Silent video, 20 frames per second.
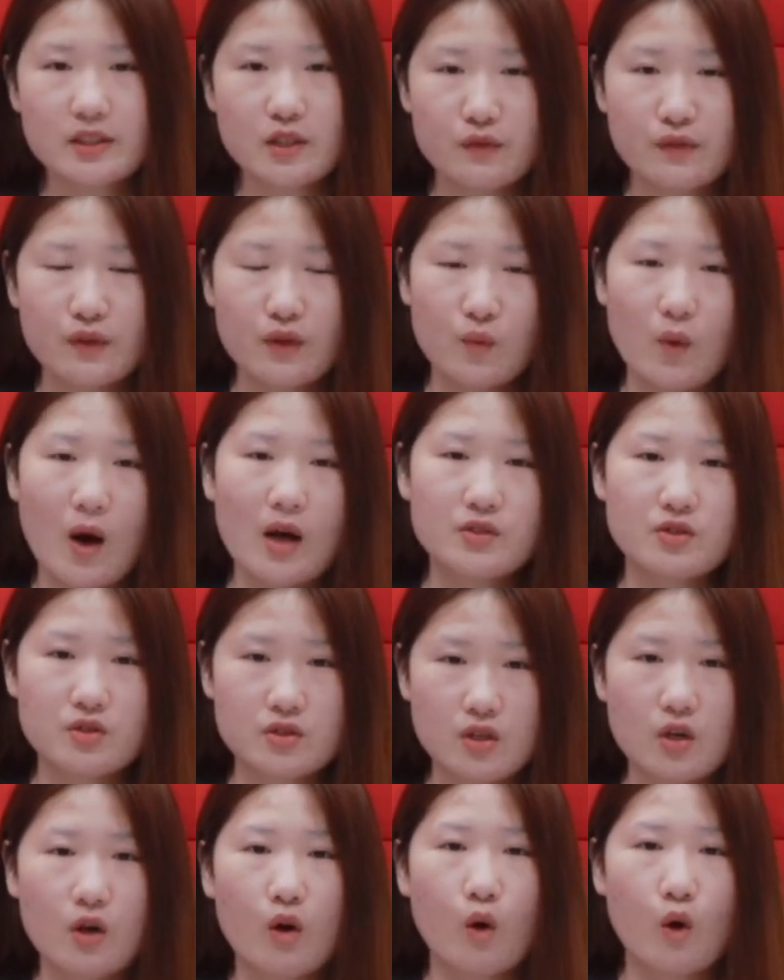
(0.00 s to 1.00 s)
if you want
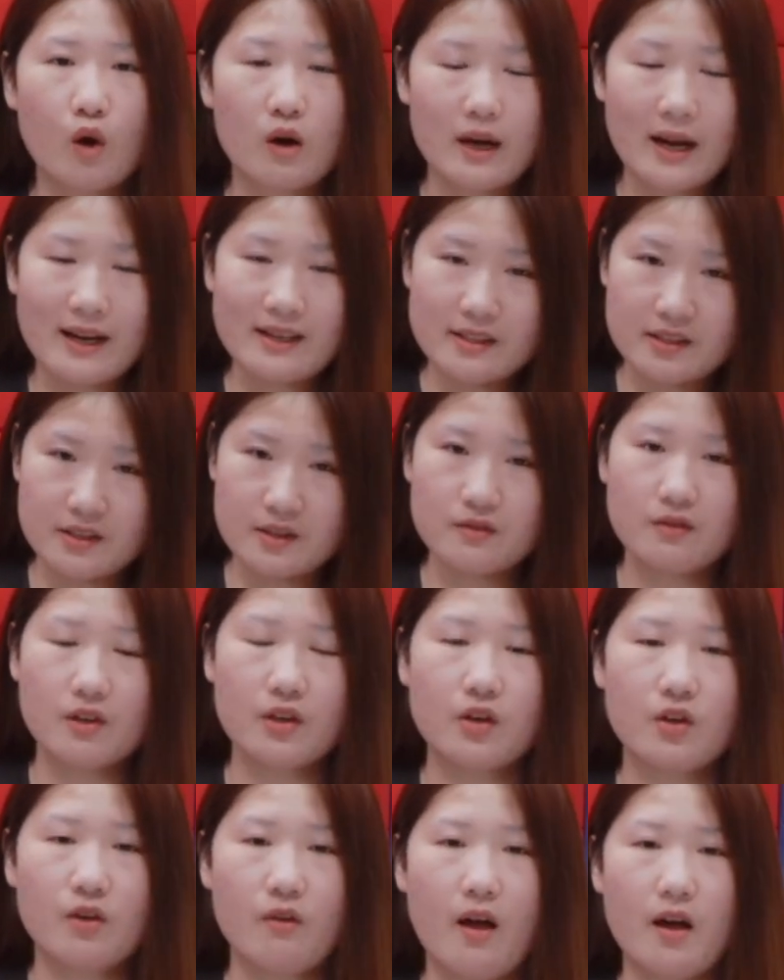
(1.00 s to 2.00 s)
to know or anything if
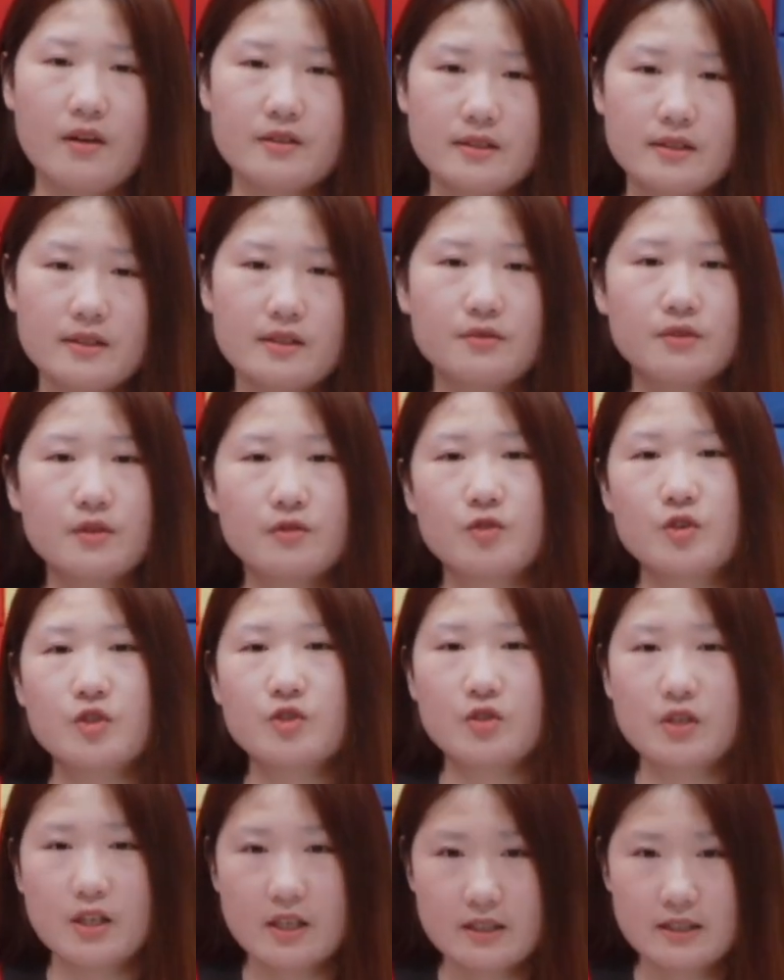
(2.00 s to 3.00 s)
you're curious, feel
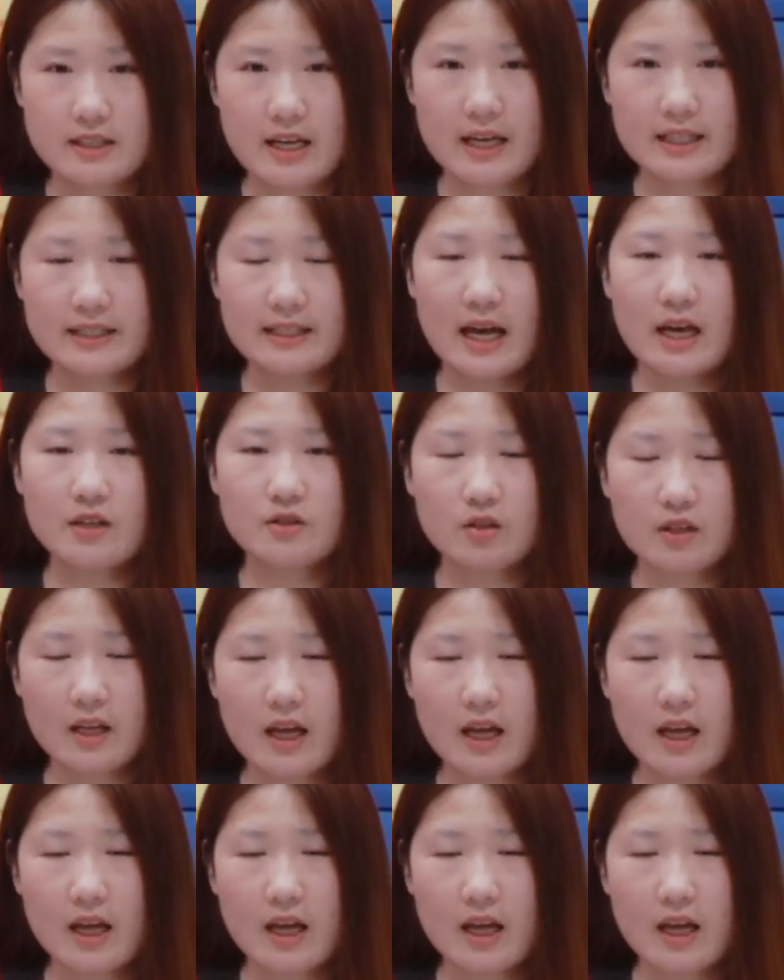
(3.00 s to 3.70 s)
free to contact us.